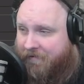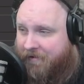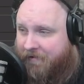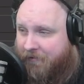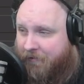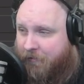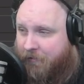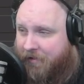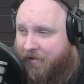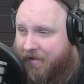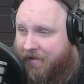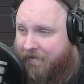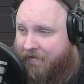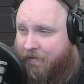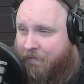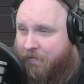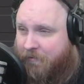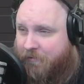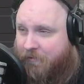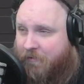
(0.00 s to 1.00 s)
These are going to eat
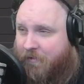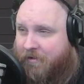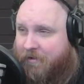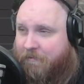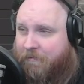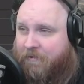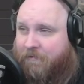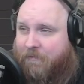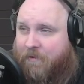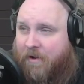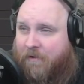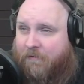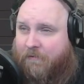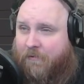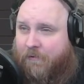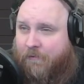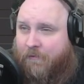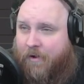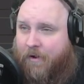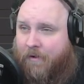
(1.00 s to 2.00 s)
up quite a bit of power
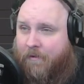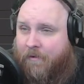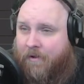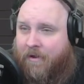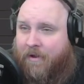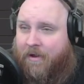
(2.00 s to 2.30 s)
for a while.